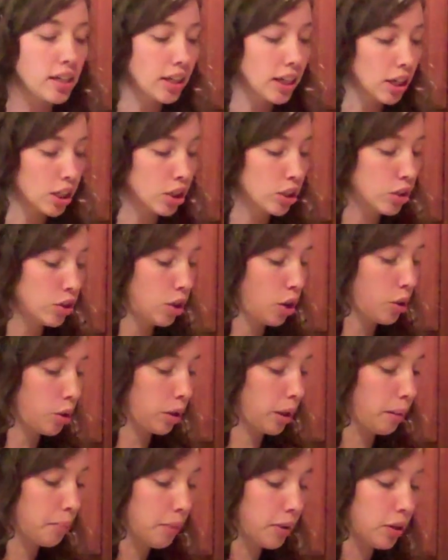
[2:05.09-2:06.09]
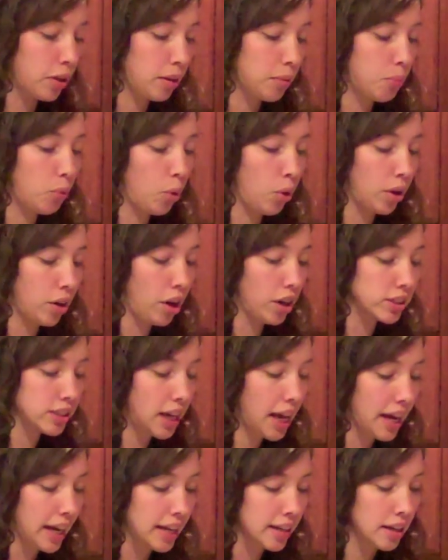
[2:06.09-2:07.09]
to include coconut milk more in our
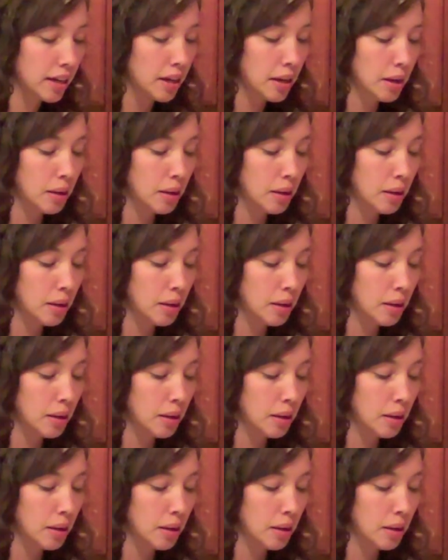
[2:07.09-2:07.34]
diet,